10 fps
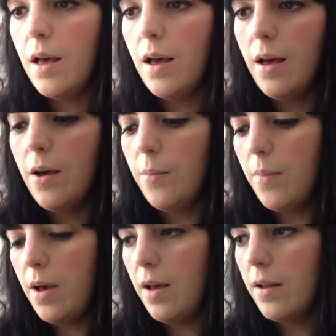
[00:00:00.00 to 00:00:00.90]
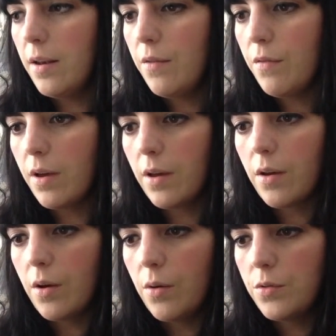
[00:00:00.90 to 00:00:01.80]
And if I
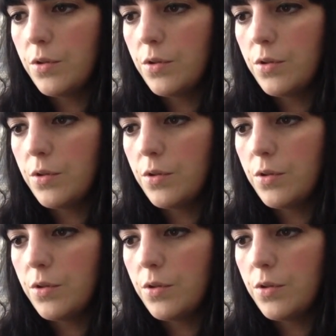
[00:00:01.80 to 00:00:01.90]
go